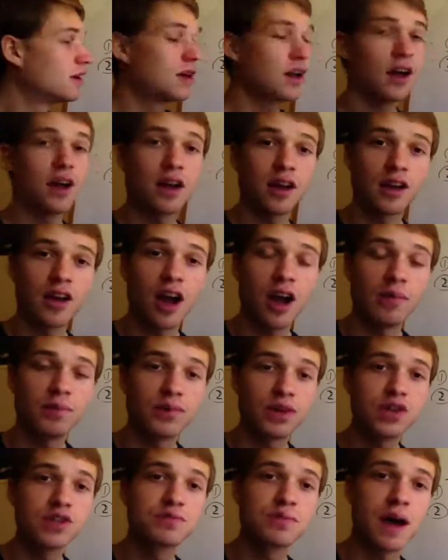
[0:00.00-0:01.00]

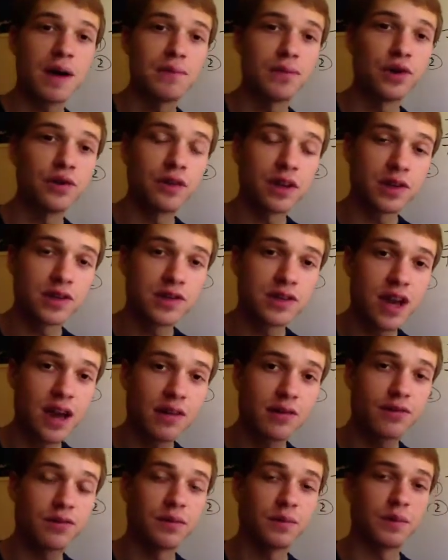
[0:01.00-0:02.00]
accomplish by moving
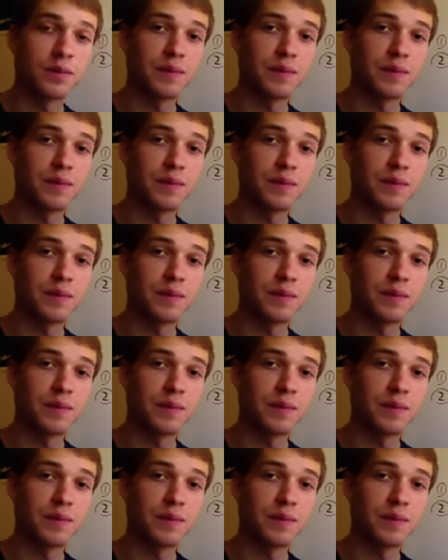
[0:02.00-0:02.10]
stuff from